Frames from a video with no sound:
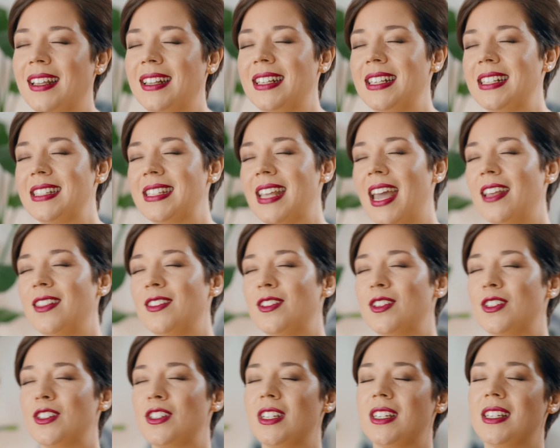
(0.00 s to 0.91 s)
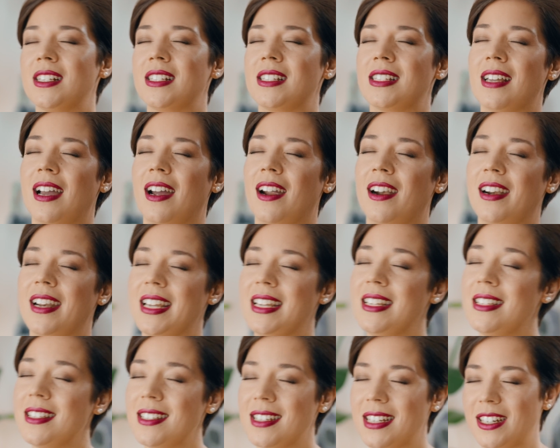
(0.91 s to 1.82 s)
these energies are
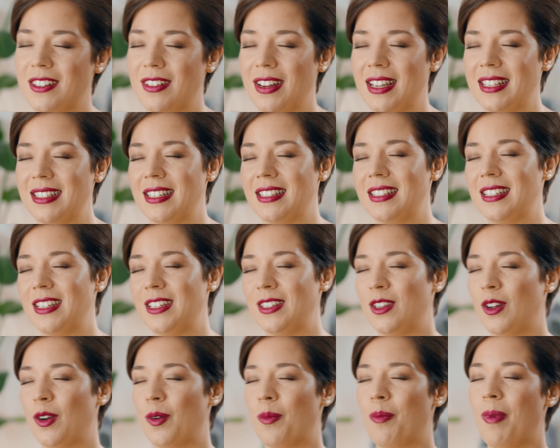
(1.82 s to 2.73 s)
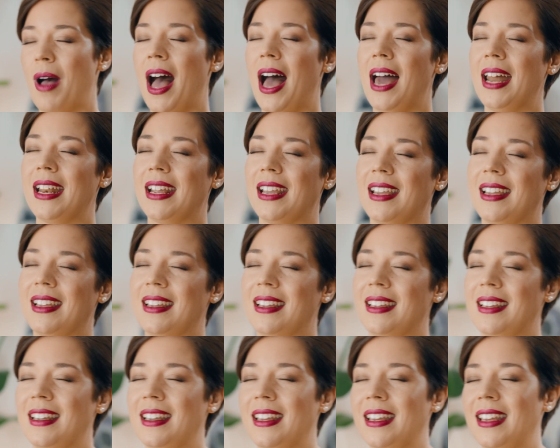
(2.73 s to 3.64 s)
integrated in your body
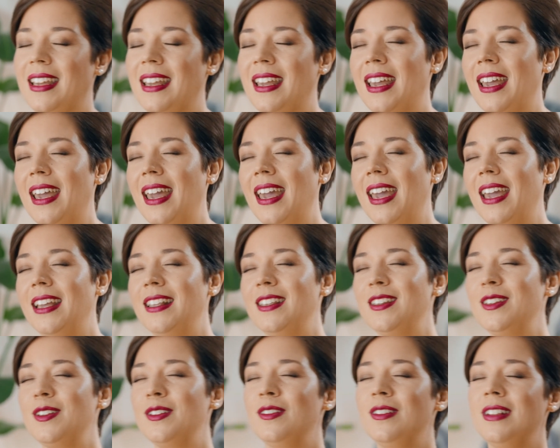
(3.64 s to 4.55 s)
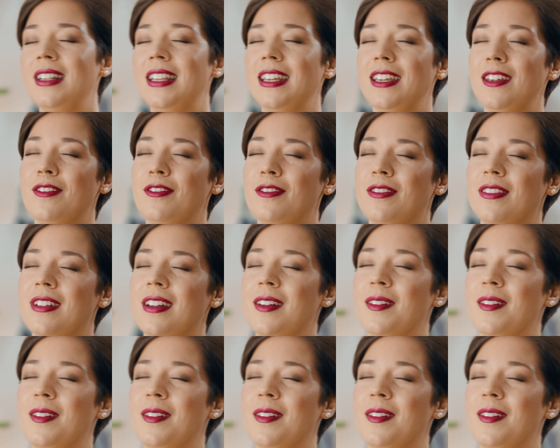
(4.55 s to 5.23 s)
and you live